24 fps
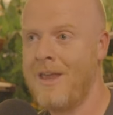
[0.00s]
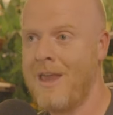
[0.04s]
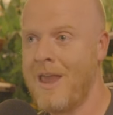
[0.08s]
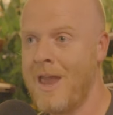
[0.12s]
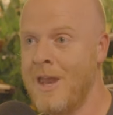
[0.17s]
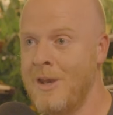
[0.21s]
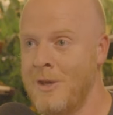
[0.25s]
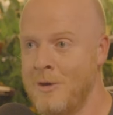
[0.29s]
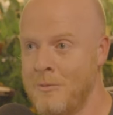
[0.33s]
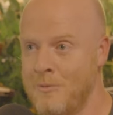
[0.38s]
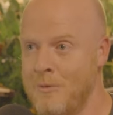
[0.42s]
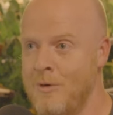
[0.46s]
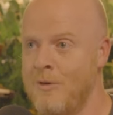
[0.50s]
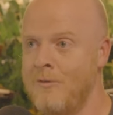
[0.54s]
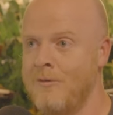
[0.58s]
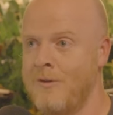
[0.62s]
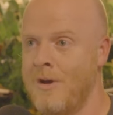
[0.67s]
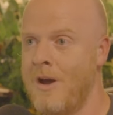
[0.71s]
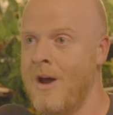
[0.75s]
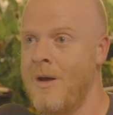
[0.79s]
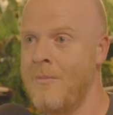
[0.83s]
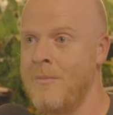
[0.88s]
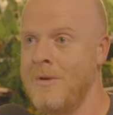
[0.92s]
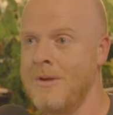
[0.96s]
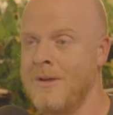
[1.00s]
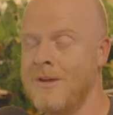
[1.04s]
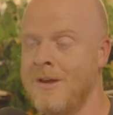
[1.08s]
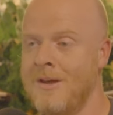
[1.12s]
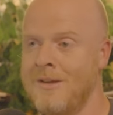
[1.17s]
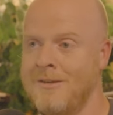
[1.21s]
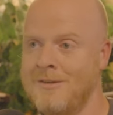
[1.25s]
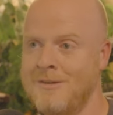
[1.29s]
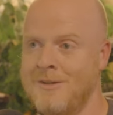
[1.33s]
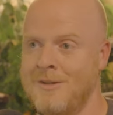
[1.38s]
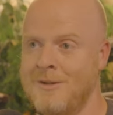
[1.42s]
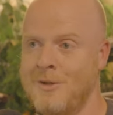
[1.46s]
and you moved on
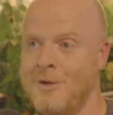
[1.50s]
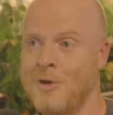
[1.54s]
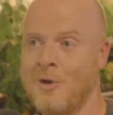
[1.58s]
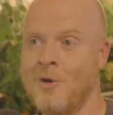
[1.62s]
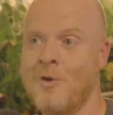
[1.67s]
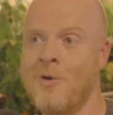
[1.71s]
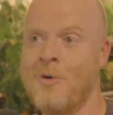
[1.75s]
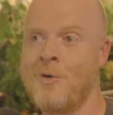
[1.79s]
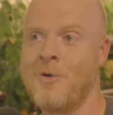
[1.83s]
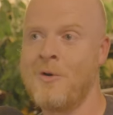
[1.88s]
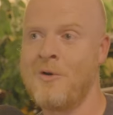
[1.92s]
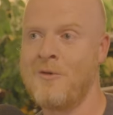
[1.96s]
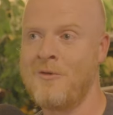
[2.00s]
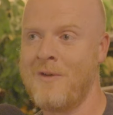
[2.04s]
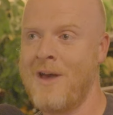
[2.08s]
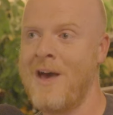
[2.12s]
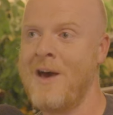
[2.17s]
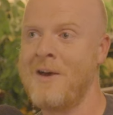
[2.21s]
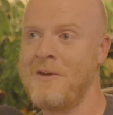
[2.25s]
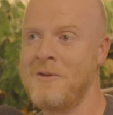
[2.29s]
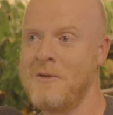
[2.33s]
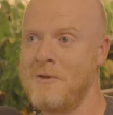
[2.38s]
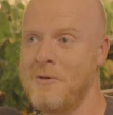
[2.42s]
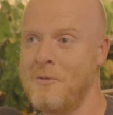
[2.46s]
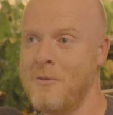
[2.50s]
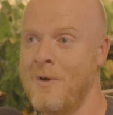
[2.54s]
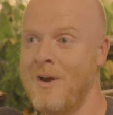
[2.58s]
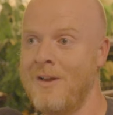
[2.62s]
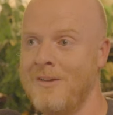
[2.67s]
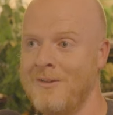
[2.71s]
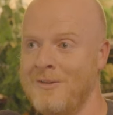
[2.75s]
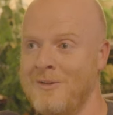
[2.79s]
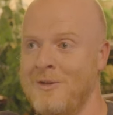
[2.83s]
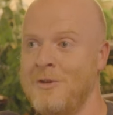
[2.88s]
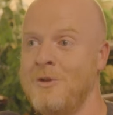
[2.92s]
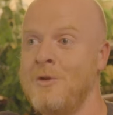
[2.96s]
because your core value
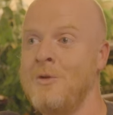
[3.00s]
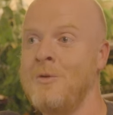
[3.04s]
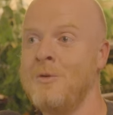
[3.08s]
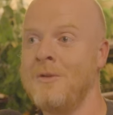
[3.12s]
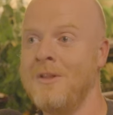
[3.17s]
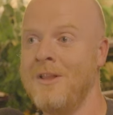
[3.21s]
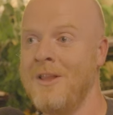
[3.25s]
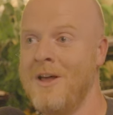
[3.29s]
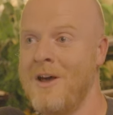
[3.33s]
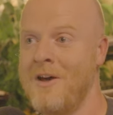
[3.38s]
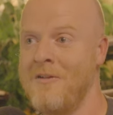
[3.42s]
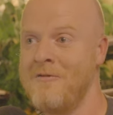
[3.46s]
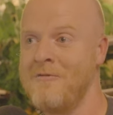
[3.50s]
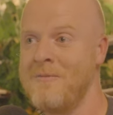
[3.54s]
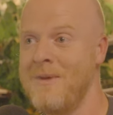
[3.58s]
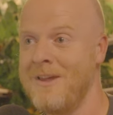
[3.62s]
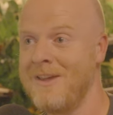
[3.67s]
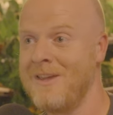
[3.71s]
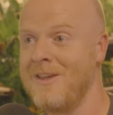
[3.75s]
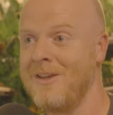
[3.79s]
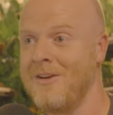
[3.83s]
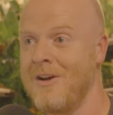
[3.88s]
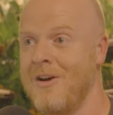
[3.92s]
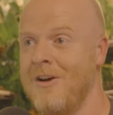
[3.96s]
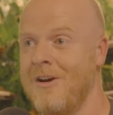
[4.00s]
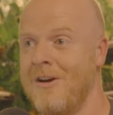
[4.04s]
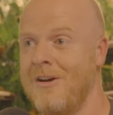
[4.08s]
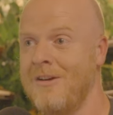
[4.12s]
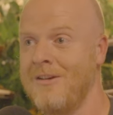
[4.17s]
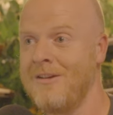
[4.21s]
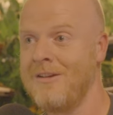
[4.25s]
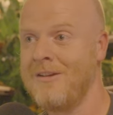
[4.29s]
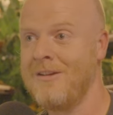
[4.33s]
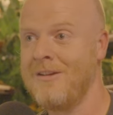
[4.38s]
was you love making art.